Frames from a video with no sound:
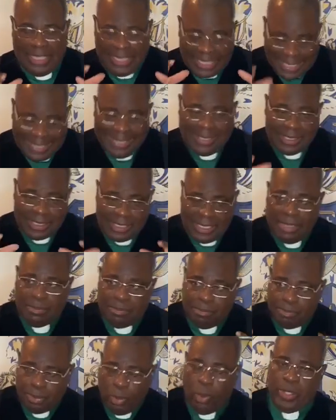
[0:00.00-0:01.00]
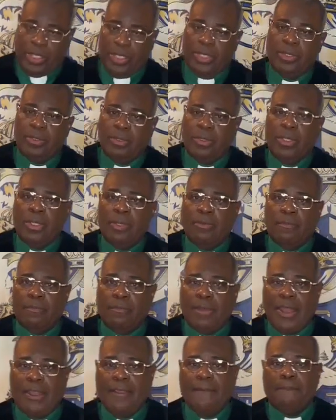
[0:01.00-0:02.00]
is important,
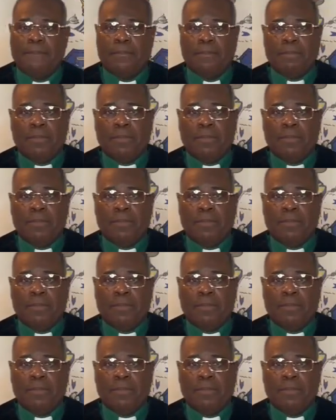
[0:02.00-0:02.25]
right?